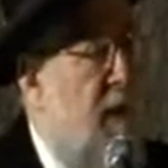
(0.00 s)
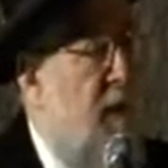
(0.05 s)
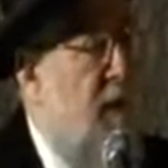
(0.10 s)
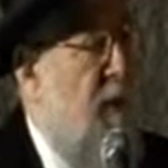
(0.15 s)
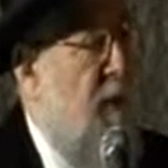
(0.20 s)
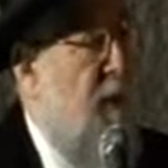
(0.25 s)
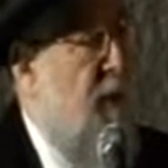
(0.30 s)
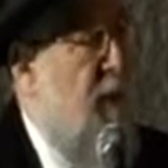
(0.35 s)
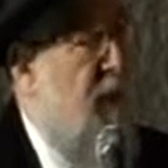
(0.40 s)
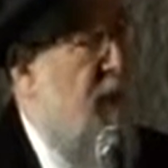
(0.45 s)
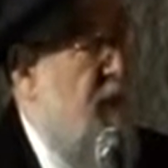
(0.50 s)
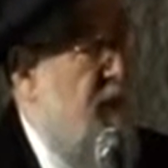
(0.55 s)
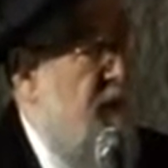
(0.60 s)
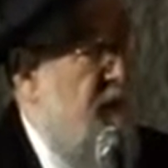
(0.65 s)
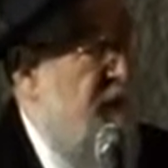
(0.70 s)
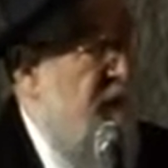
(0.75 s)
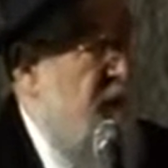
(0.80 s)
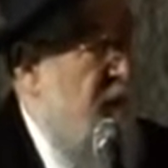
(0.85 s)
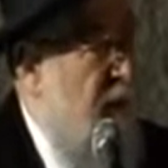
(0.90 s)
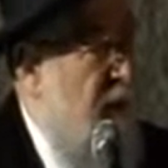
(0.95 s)
from the
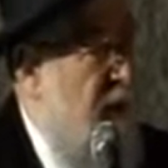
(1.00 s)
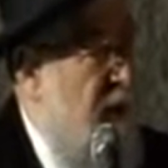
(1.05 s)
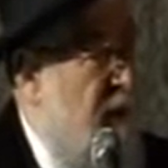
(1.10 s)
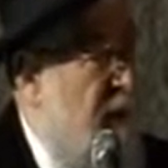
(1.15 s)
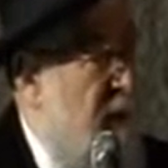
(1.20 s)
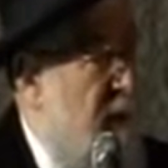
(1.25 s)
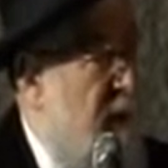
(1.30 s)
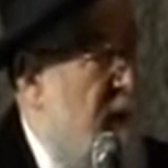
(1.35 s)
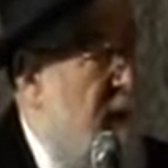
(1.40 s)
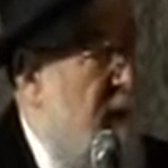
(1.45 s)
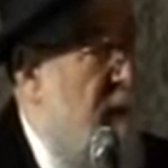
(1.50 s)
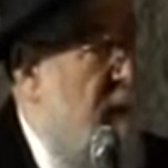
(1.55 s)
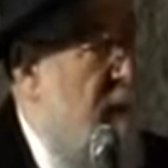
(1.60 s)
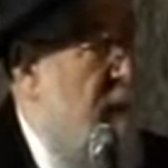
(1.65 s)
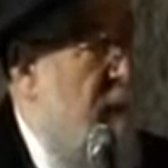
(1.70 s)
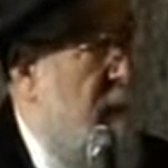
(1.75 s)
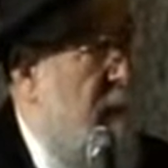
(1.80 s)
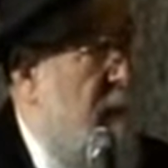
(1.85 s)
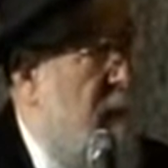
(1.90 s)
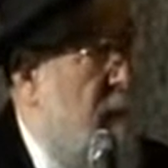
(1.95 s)
concentration camp,
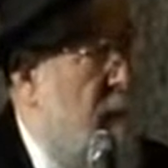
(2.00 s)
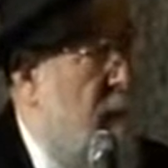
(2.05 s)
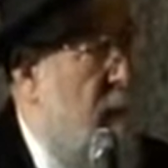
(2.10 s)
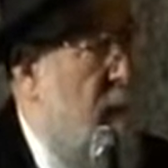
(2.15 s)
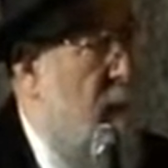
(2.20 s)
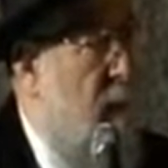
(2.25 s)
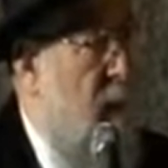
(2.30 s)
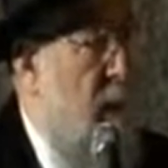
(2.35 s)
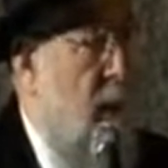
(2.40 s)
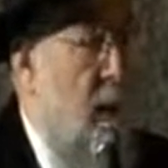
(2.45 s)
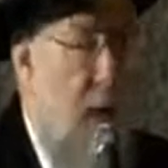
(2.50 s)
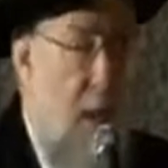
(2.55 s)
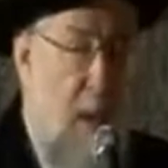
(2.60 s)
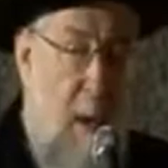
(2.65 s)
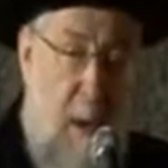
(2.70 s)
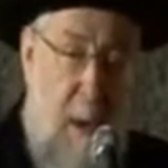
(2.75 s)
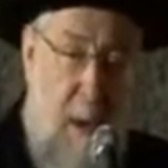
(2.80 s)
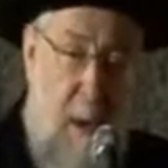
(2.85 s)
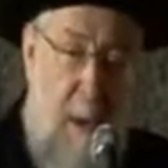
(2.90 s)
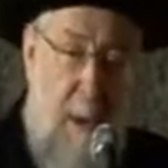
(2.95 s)

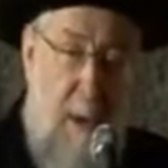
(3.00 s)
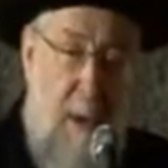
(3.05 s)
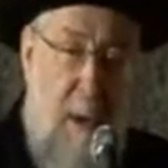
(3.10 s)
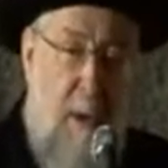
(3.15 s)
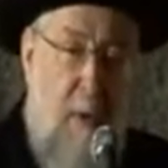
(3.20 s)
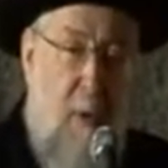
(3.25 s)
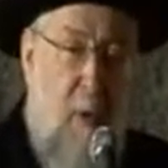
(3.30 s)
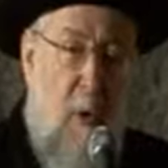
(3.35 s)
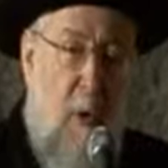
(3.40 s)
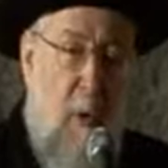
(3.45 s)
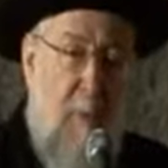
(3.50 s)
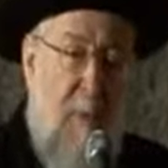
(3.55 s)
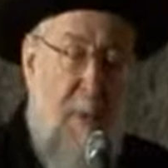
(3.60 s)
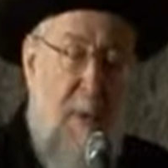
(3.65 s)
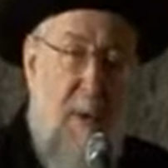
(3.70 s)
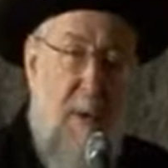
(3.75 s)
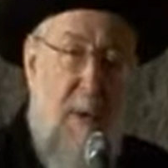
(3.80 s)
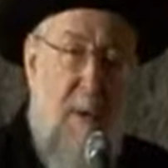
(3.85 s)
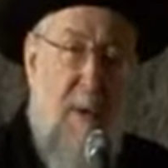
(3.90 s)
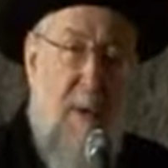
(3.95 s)
leading
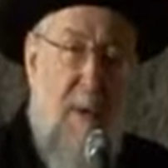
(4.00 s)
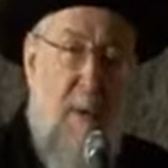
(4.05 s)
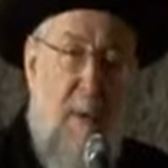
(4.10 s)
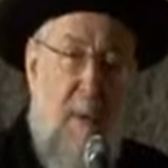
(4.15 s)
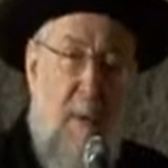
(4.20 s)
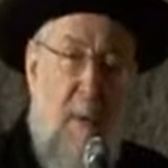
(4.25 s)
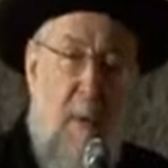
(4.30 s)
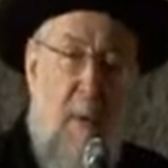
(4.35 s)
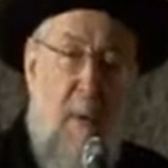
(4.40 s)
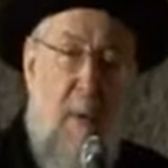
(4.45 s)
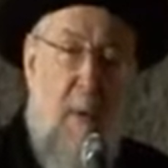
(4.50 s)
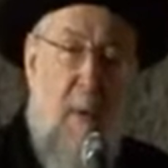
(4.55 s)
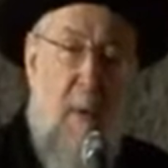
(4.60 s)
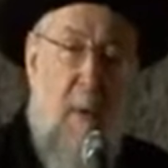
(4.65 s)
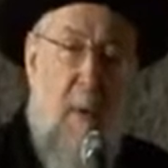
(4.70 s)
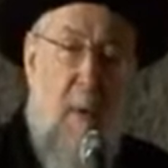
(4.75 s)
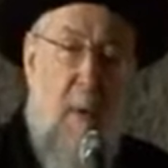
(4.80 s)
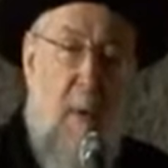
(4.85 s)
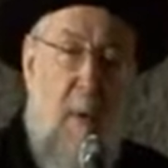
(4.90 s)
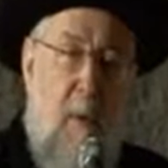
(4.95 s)
corpses
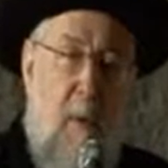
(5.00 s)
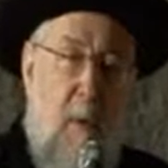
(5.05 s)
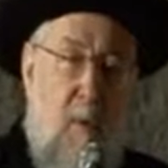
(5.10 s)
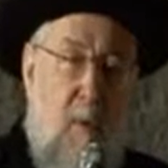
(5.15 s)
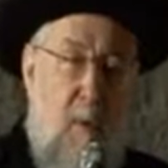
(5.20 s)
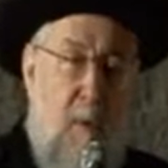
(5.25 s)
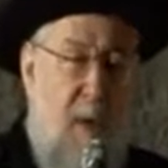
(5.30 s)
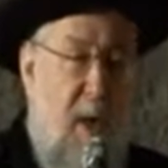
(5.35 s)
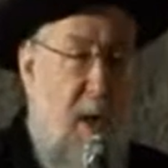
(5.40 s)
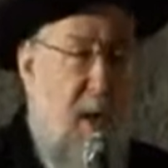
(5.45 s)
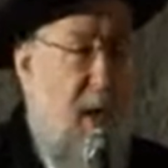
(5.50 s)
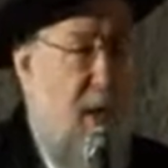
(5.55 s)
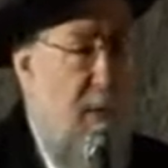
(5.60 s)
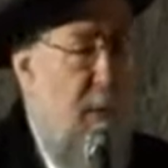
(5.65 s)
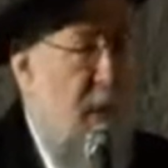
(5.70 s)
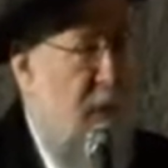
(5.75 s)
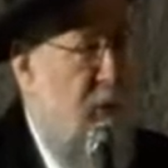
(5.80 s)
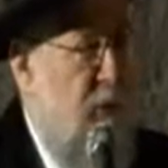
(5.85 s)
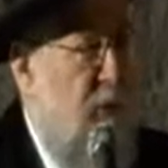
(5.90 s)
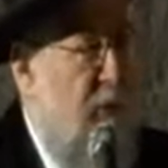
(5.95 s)
to the
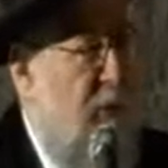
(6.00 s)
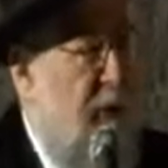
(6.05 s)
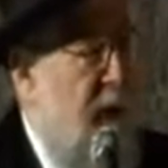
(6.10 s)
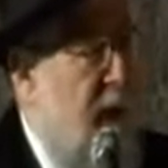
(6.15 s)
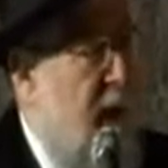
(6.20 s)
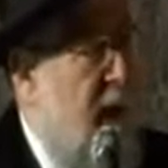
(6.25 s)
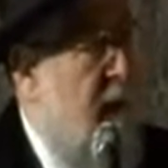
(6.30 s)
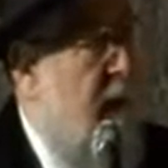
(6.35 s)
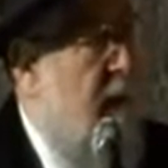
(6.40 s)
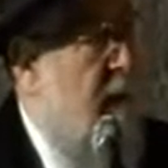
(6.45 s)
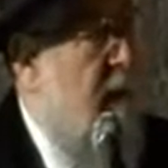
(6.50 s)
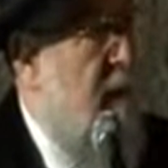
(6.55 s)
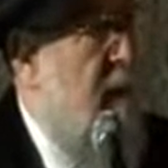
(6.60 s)
crematoria,